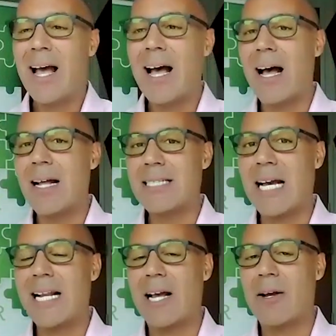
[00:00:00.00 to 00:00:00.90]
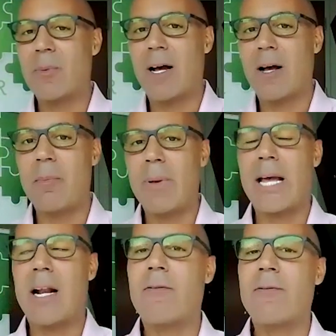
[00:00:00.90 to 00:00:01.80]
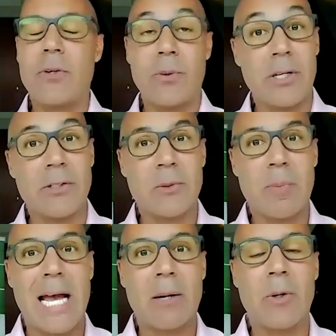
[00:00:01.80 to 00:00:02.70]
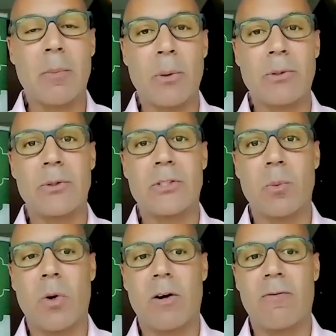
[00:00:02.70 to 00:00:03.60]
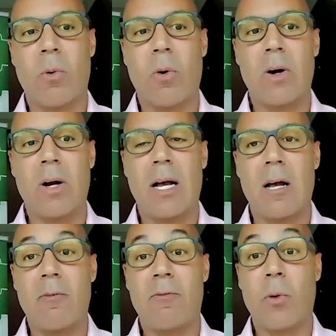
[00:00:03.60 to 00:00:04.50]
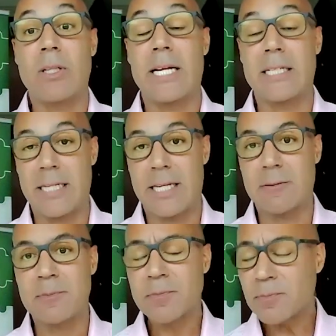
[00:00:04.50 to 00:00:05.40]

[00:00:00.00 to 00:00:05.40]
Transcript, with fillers: uh, todd and i uh, met a few years back we were both doing some work for uh, for linkedin